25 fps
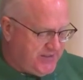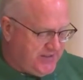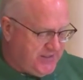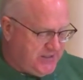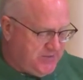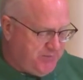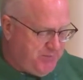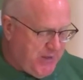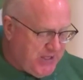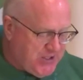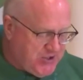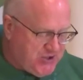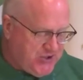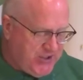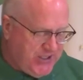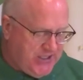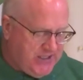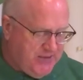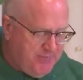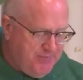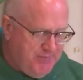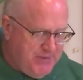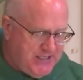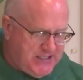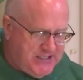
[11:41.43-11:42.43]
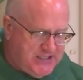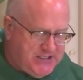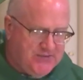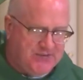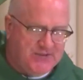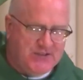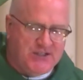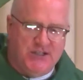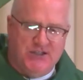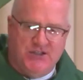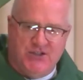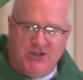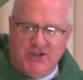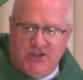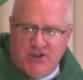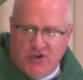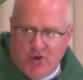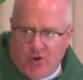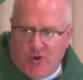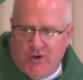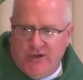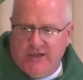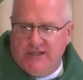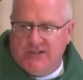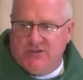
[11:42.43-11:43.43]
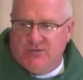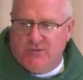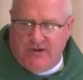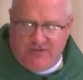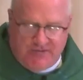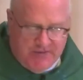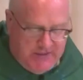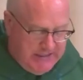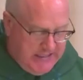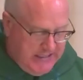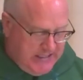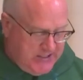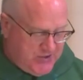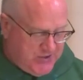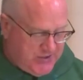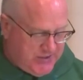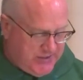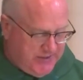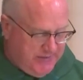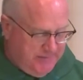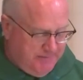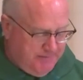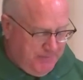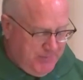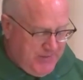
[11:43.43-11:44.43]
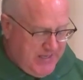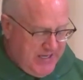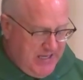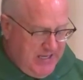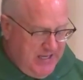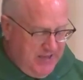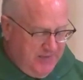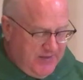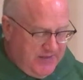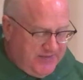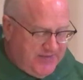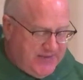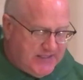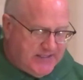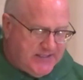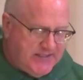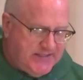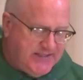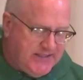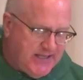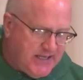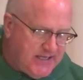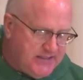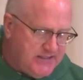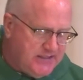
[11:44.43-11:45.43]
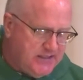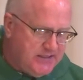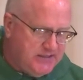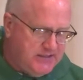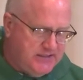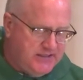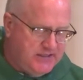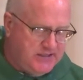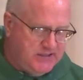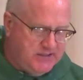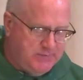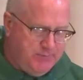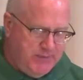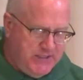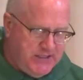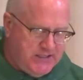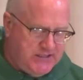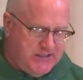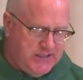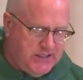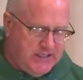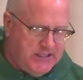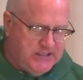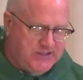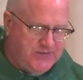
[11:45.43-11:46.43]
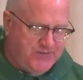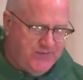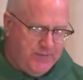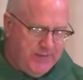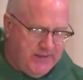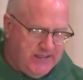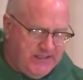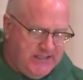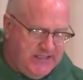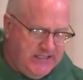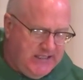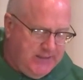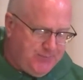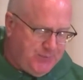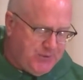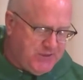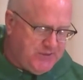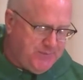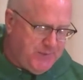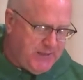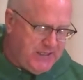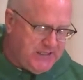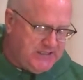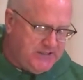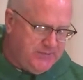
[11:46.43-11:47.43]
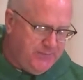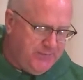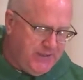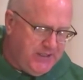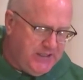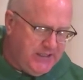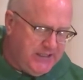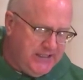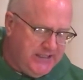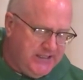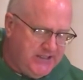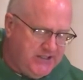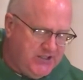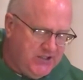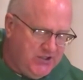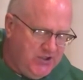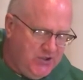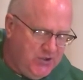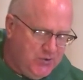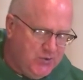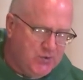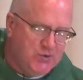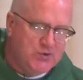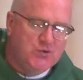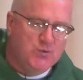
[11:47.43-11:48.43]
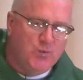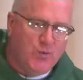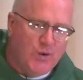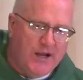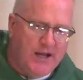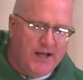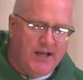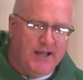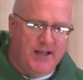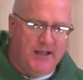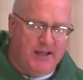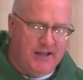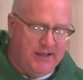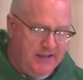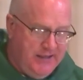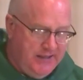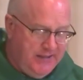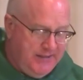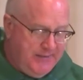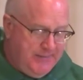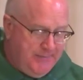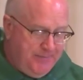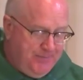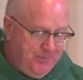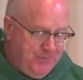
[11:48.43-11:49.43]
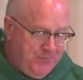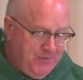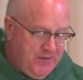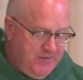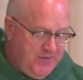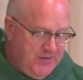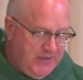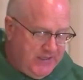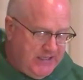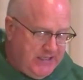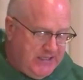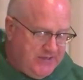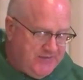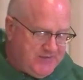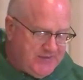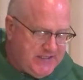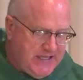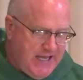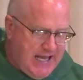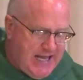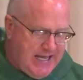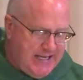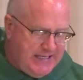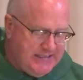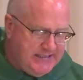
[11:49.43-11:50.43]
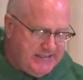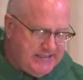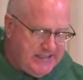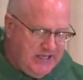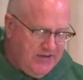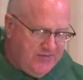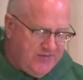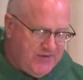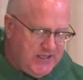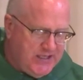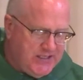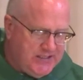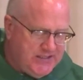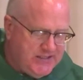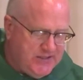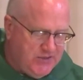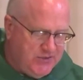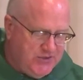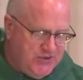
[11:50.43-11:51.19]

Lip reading: especially in the midst of such a glorious revelation, that this doesn't dismiss us from the deep responsibility to use well the gifts God has given us so